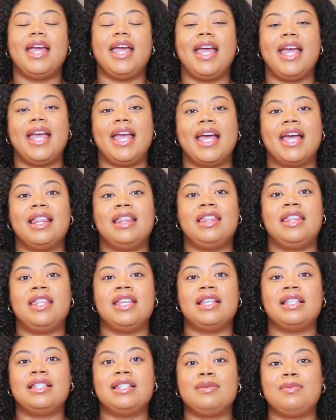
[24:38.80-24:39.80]
and
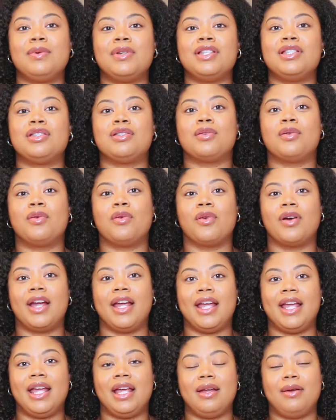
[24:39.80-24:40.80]
this was
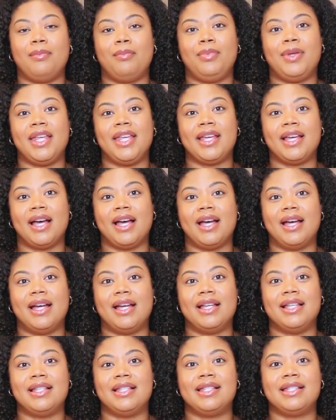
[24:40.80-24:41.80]
great
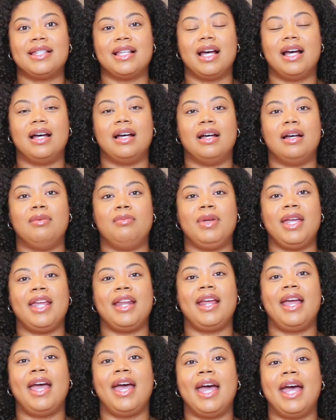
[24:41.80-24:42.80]
because
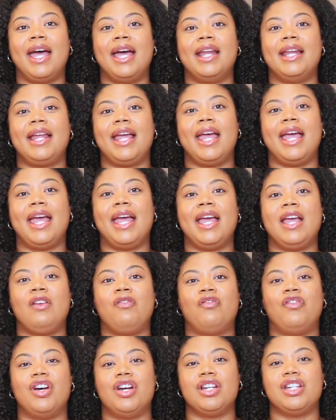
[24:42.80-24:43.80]
it had
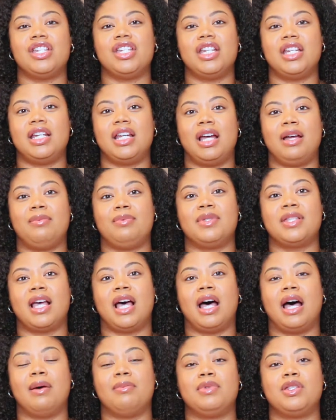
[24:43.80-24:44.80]
a function up
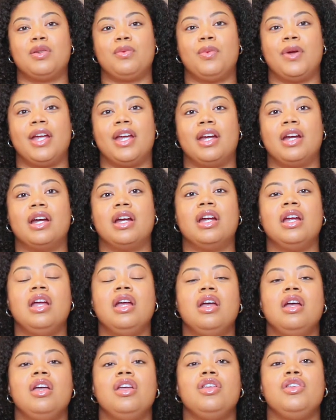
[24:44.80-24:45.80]
top to where
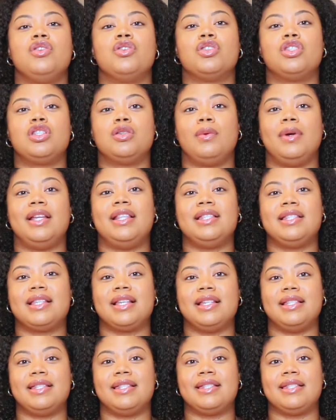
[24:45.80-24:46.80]
your twins
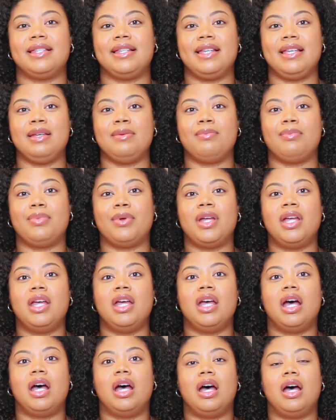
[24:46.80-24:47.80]
could sleep,
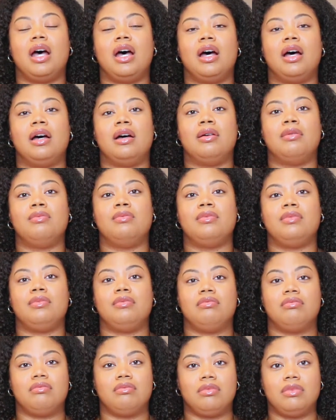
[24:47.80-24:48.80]

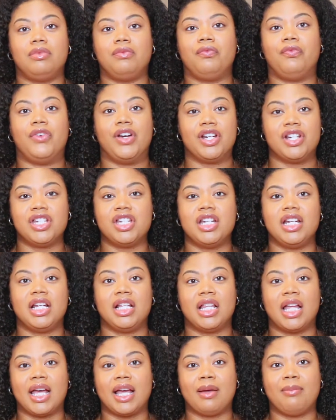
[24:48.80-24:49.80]
functioning
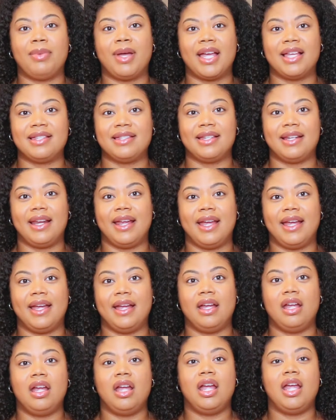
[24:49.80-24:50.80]
like a
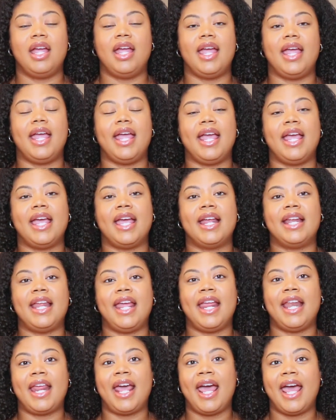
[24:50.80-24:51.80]
bassinet, and
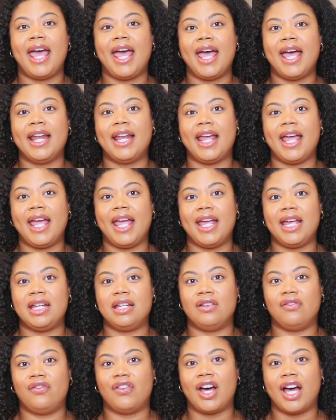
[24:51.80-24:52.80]
it had a
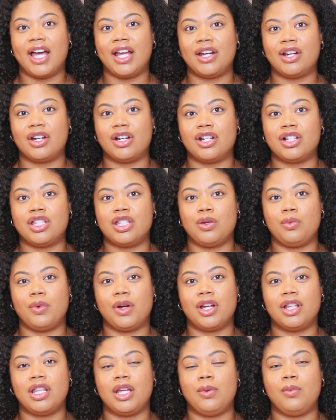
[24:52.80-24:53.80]
divider to
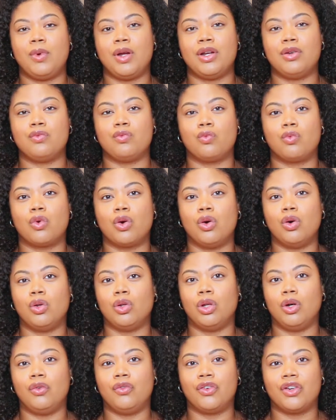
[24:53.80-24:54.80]
where they wouldn't
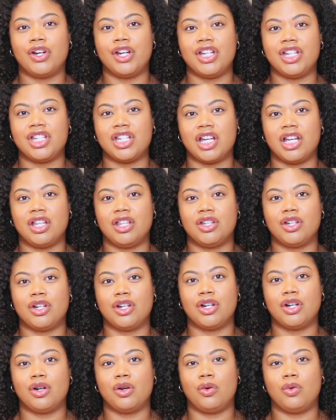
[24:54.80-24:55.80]
roll over each
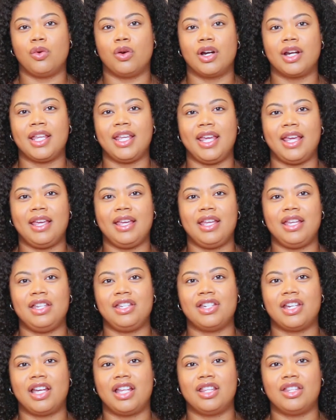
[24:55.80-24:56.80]
other or kick
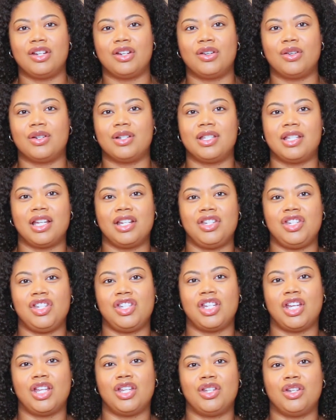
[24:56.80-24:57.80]
each other or touch
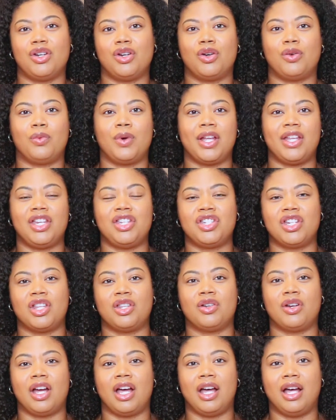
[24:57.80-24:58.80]
each other or wake each
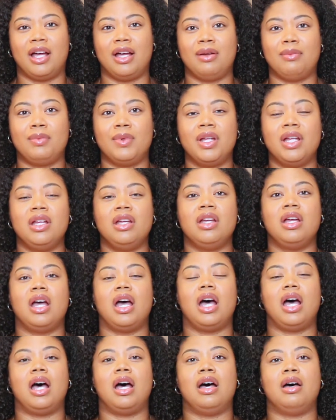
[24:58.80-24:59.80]
other up.
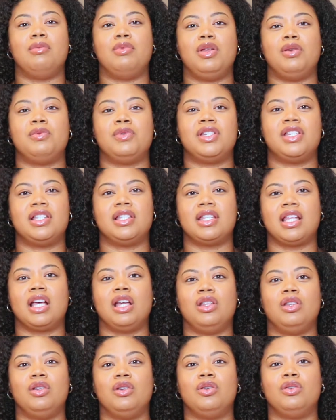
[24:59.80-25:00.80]
It was just like
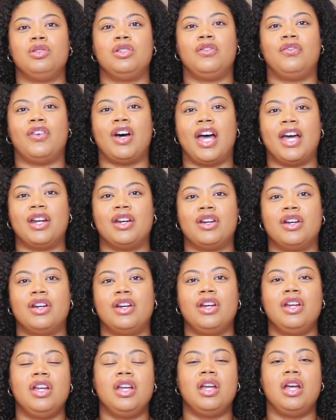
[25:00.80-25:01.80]
a little
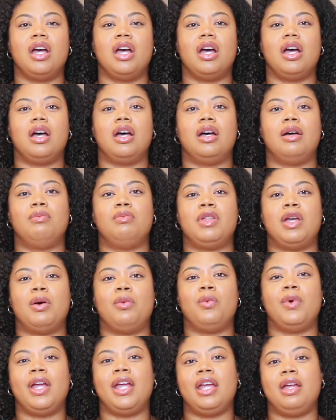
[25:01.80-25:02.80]
divider
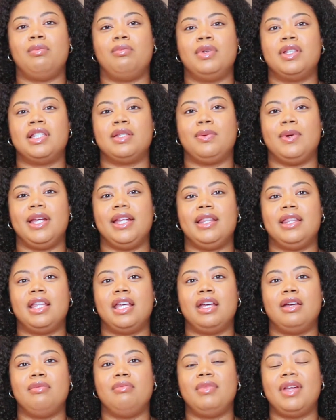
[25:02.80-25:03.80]
that went in between
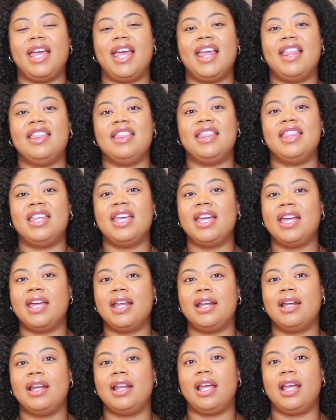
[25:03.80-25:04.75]
them. And then